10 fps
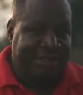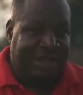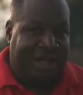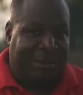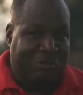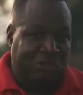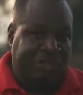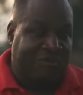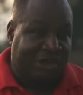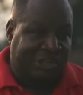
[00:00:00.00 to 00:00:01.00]
Uh, most
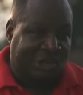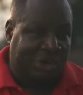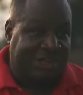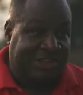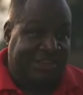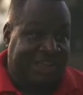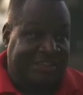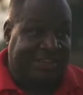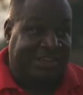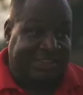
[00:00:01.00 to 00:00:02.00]
of our squad is on the, is
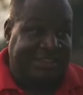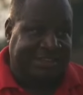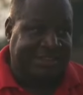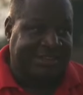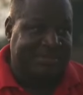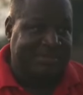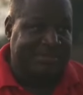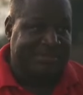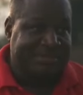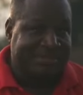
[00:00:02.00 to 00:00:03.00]
on the 16 team.
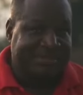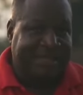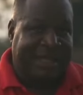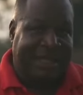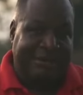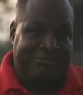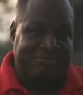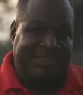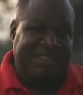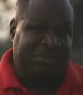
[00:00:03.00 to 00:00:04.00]
Um, I
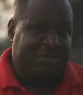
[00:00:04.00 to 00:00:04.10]
think we might